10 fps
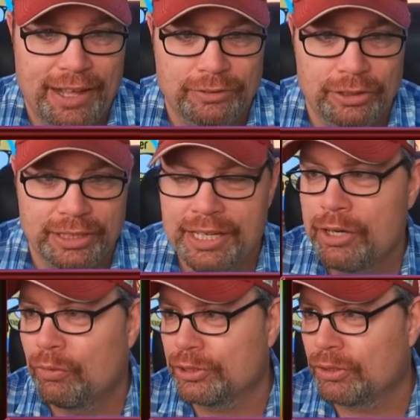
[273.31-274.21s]
outlook,
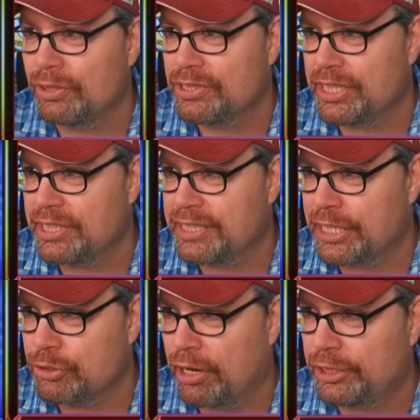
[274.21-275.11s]
we'll start to see this
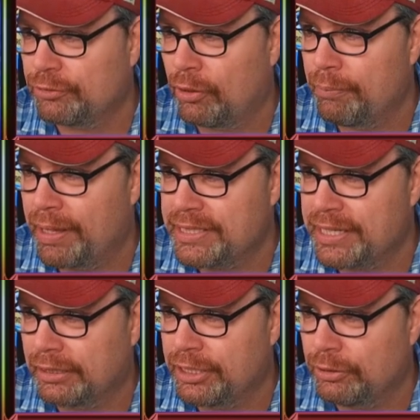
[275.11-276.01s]
thing stretch from
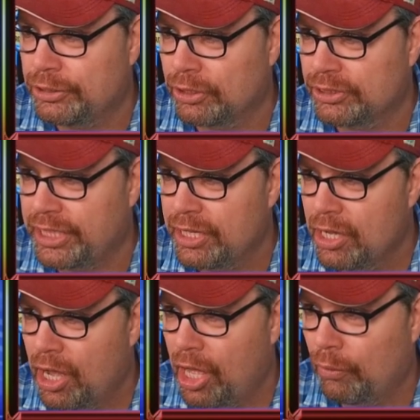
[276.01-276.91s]
basically New Jersey
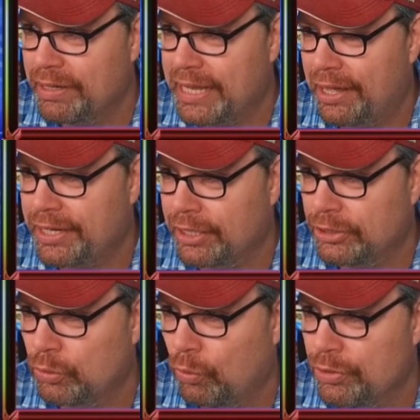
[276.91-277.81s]
all the way down here
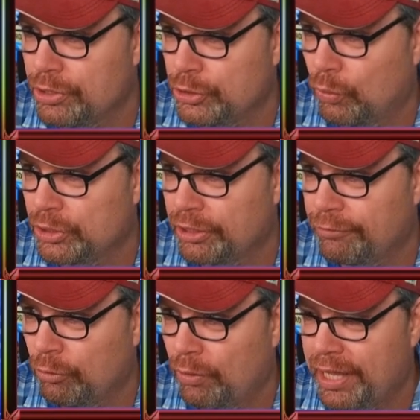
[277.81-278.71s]
toward the Georgia
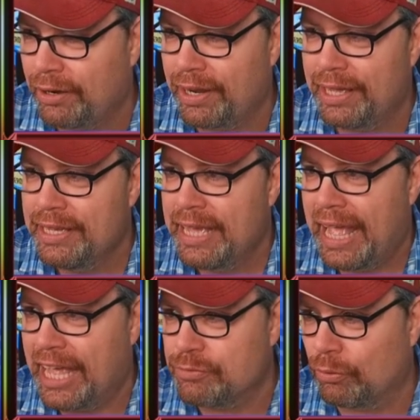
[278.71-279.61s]
and Florida area
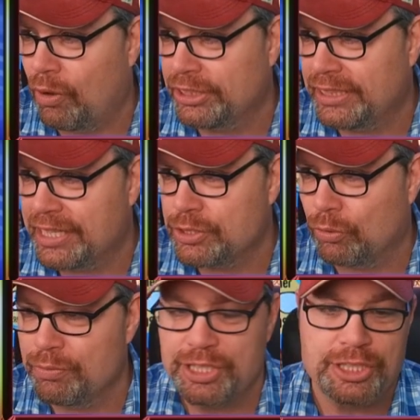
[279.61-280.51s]
as we watch that
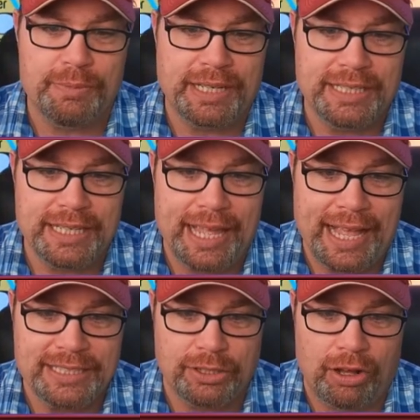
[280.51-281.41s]
storm system begin to
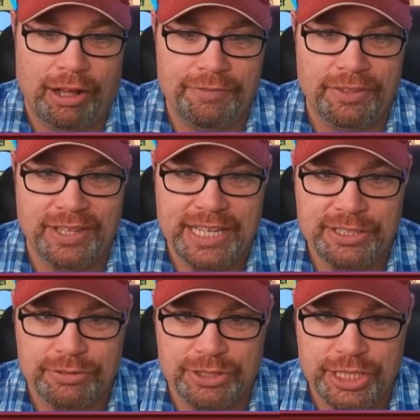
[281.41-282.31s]
exit off the
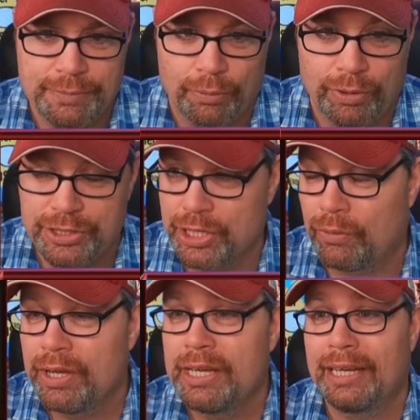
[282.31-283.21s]
eastern seaboard.
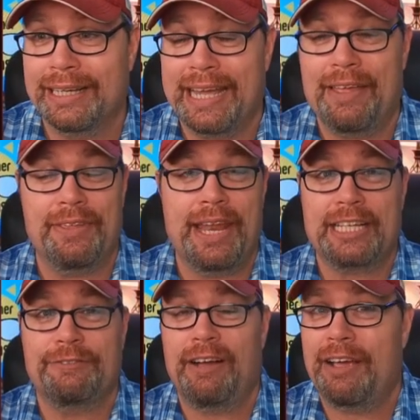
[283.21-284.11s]
So, again, the
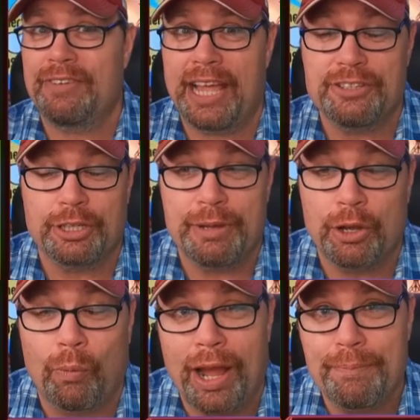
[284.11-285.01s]
next five days are going to
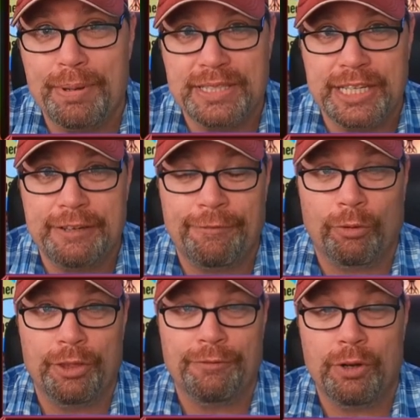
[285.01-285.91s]
be quite busy
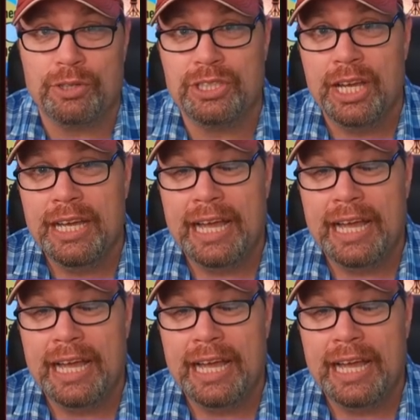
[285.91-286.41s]
for the folks